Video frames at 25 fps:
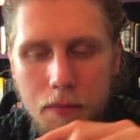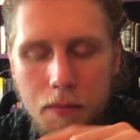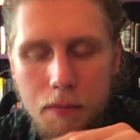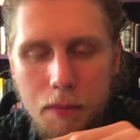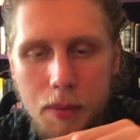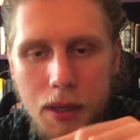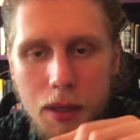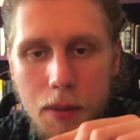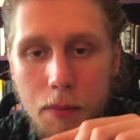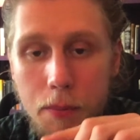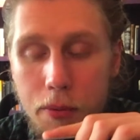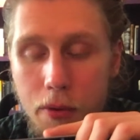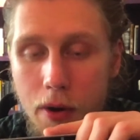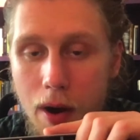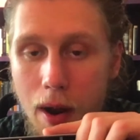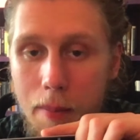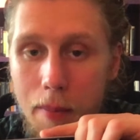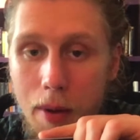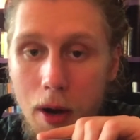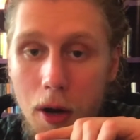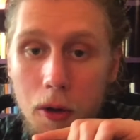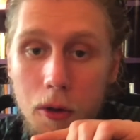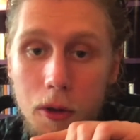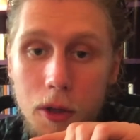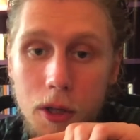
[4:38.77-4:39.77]
being
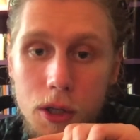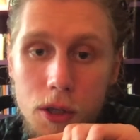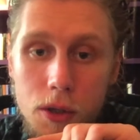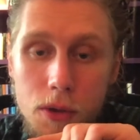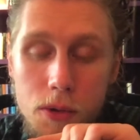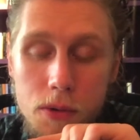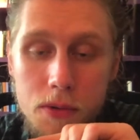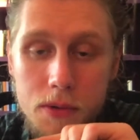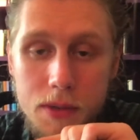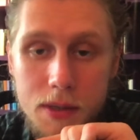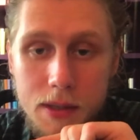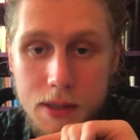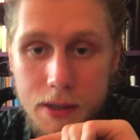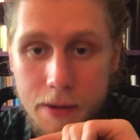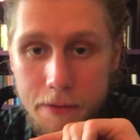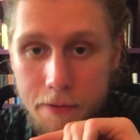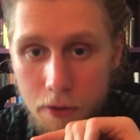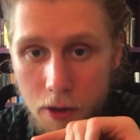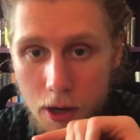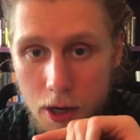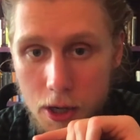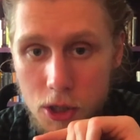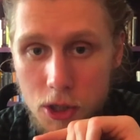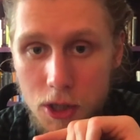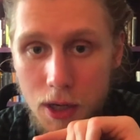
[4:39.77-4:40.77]
primarily used to
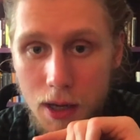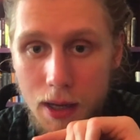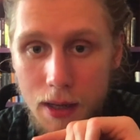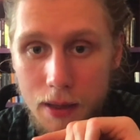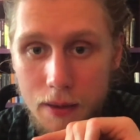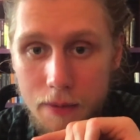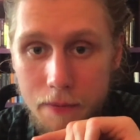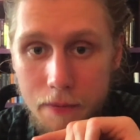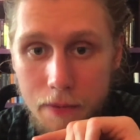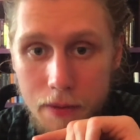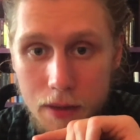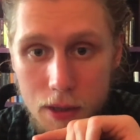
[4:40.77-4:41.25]
differentiate